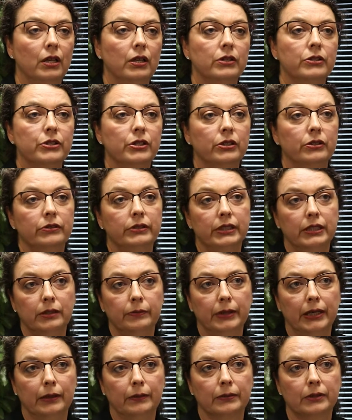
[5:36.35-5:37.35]
So you'd need to
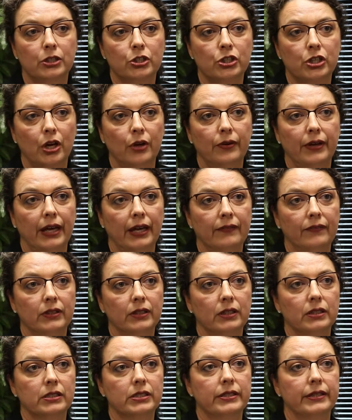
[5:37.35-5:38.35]
be able to show
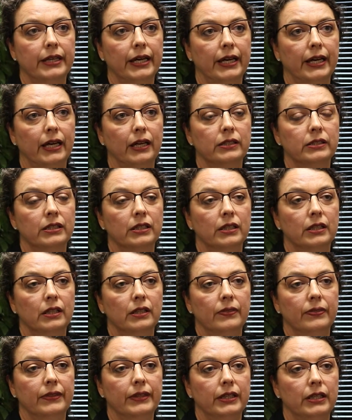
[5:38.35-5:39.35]
evidence that
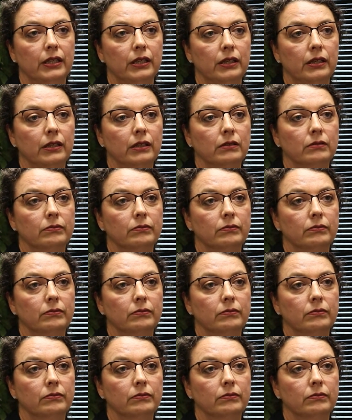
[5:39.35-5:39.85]
the